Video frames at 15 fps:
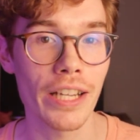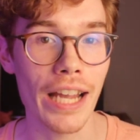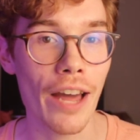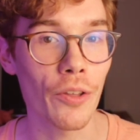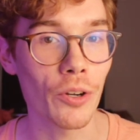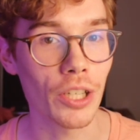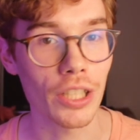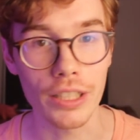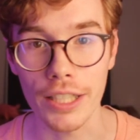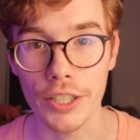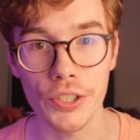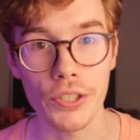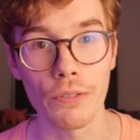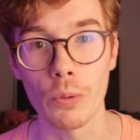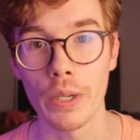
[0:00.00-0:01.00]
gather a
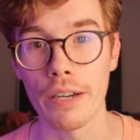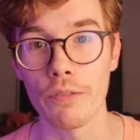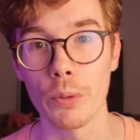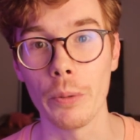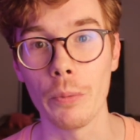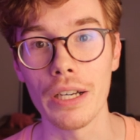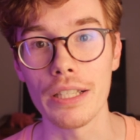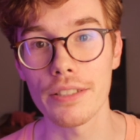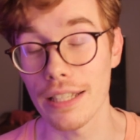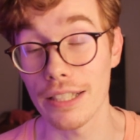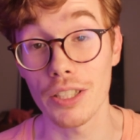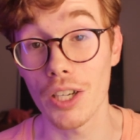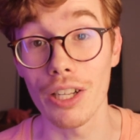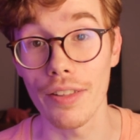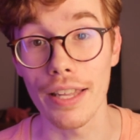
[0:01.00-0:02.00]
collection of whatever we want and
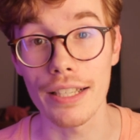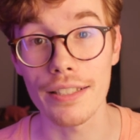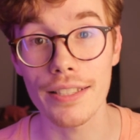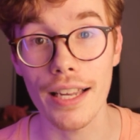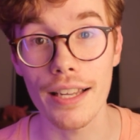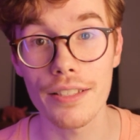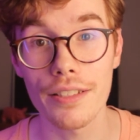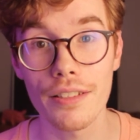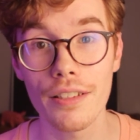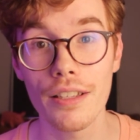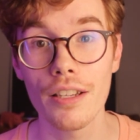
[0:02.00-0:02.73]
call that a set.